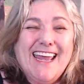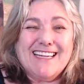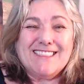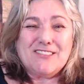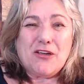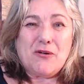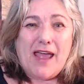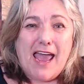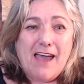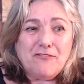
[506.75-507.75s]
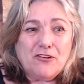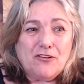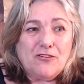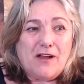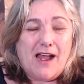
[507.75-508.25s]
And so
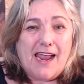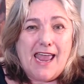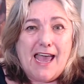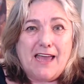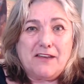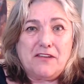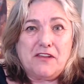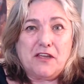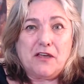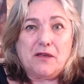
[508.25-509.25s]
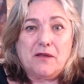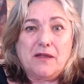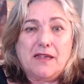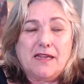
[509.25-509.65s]
after I had the